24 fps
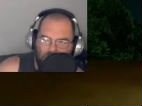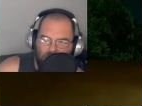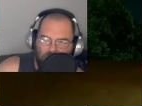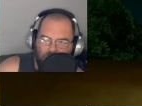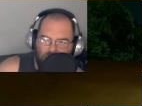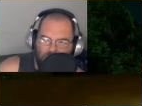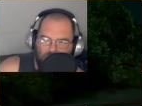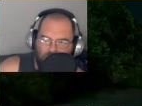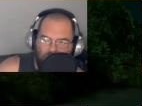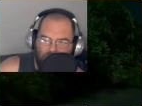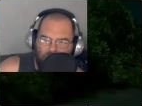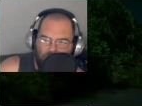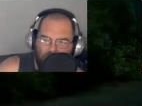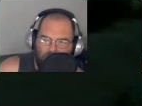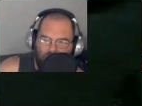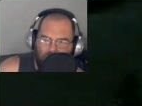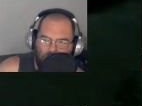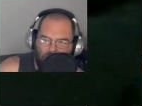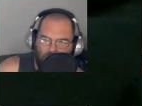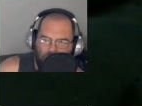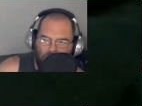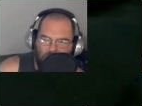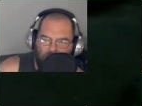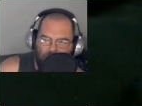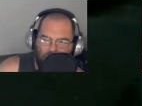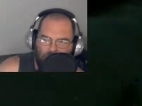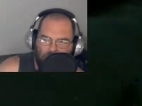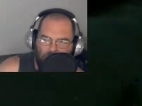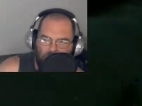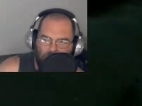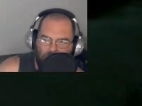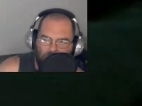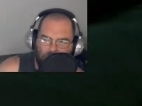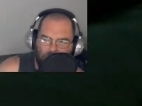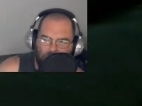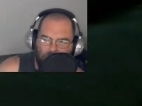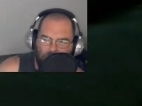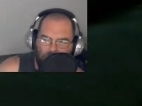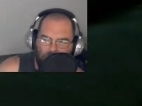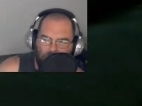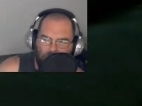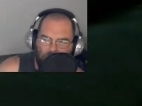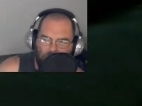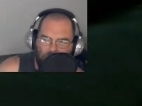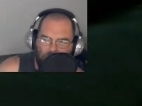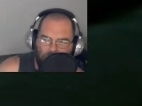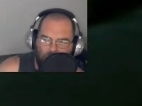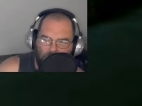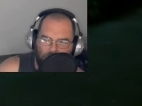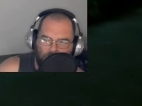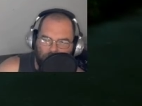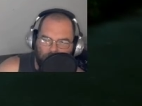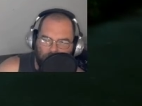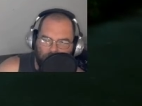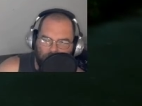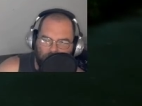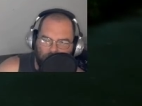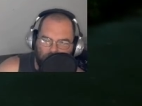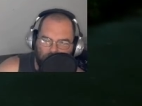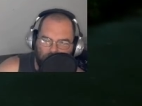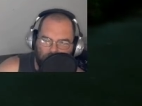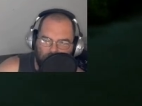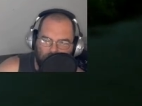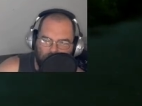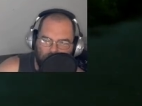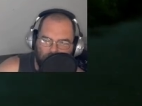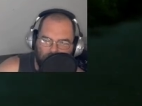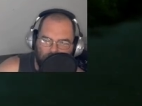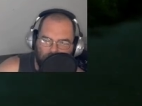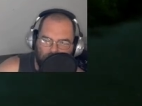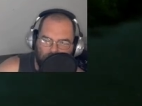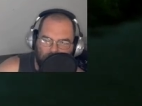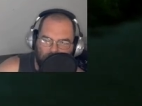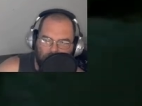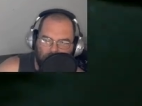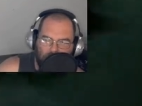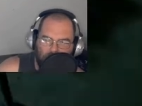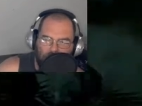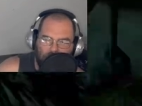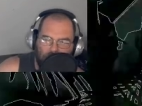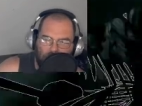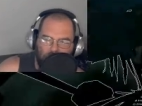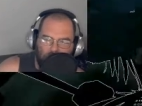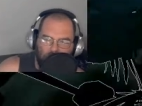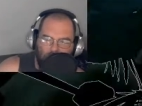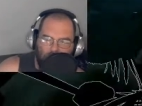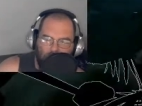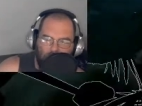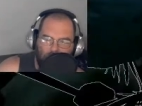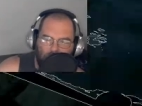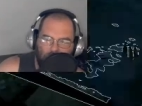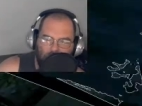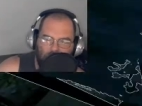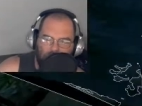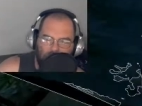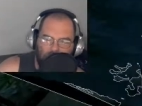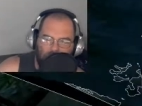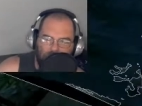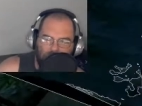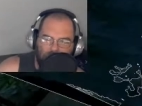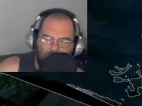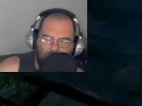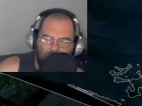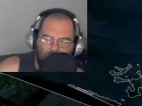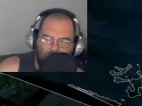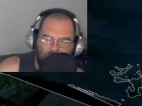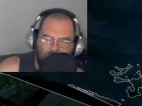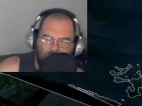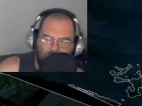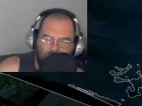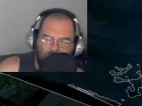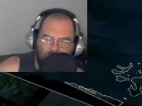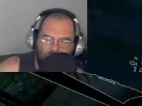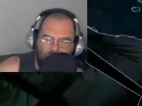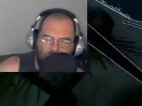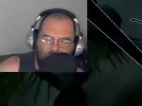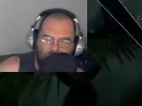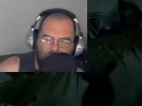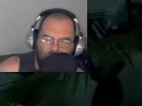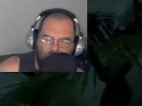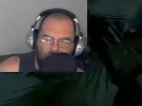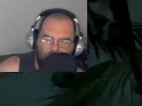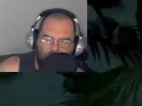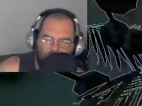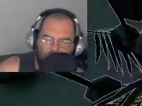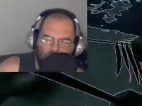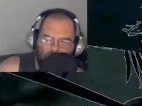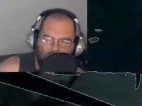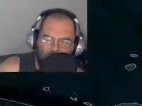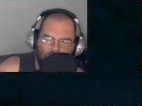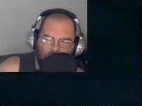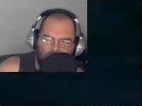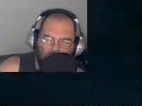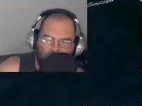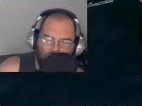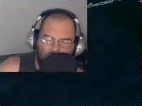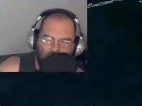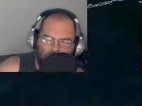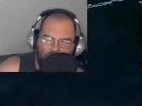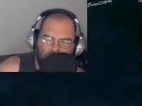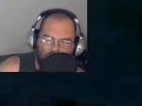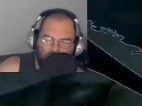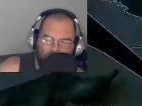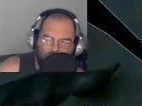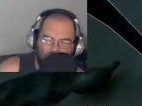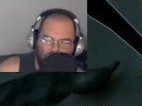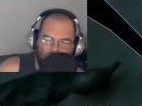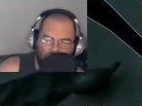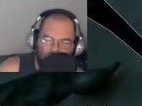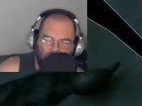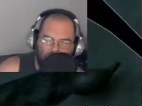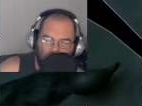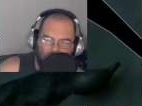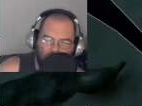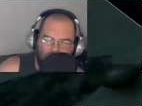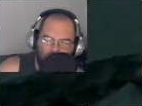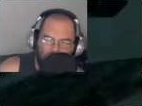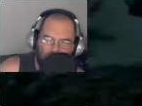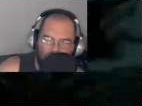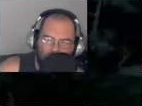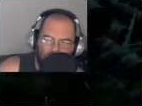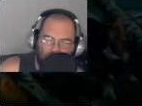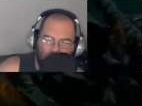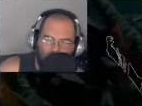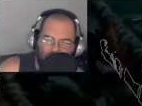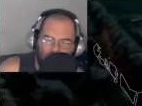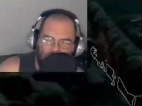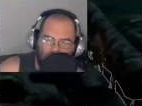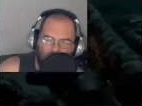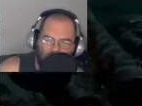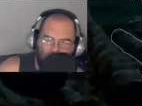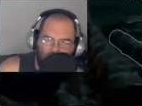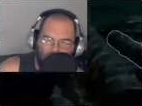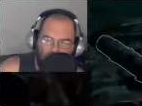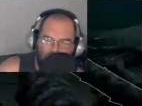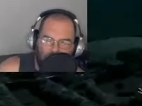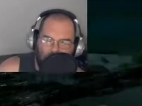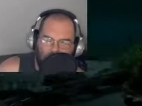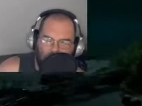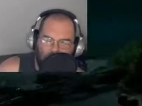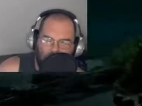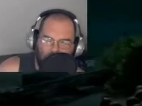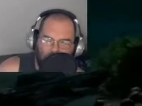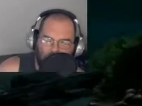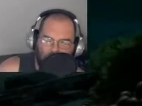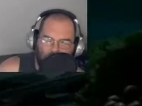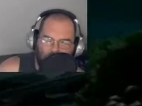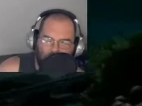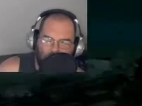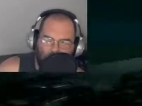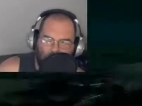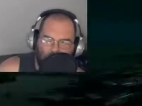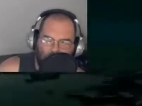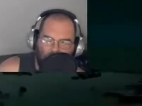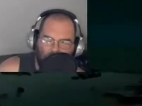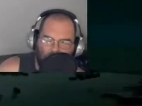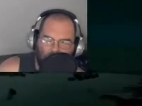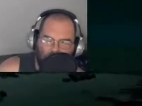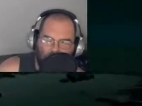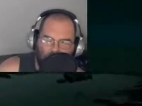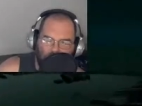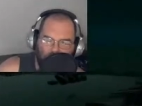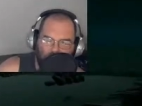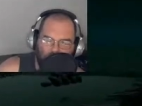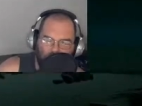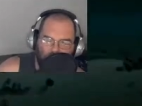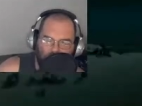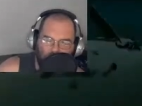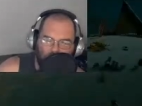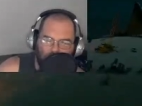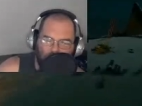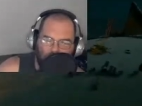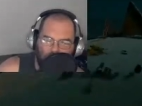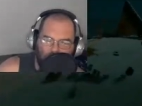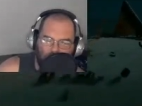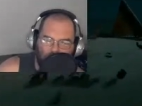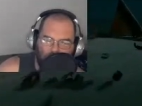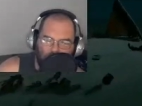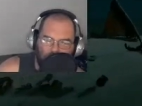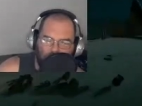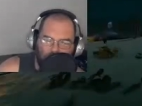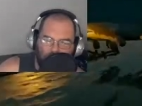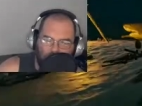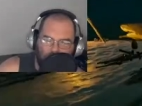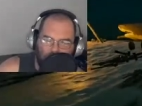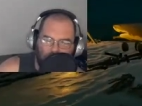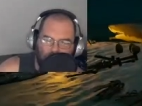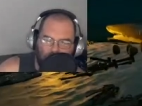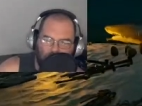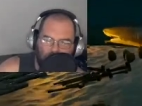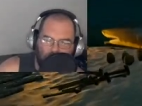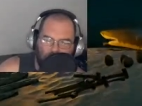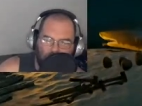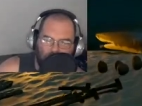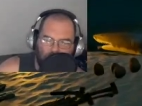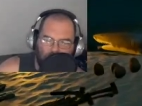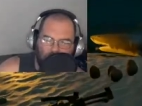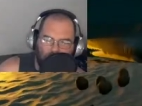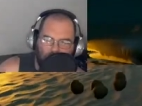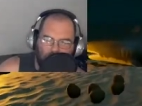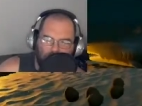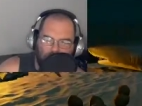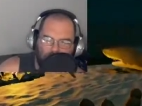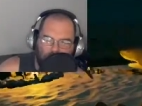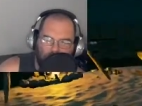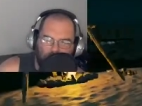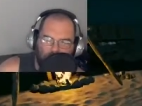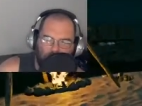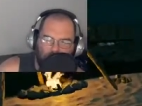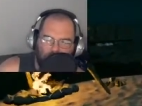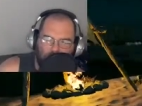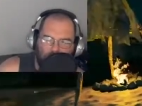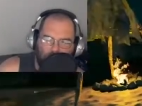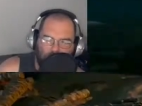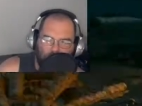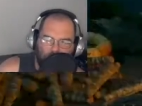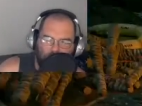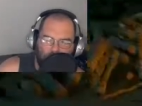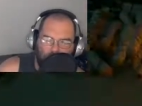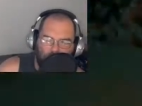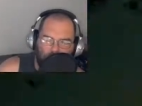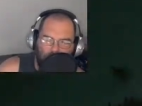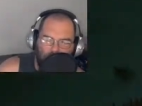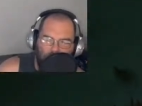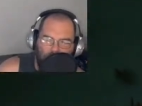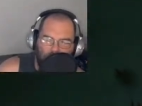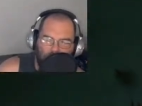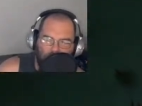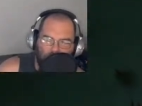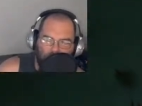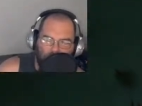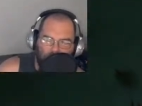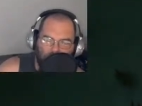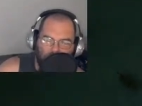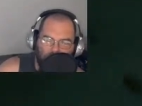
yeah, alright, I'm good on health. That, so, but yeah, that's what I wanna do, is I am going to prepare for battle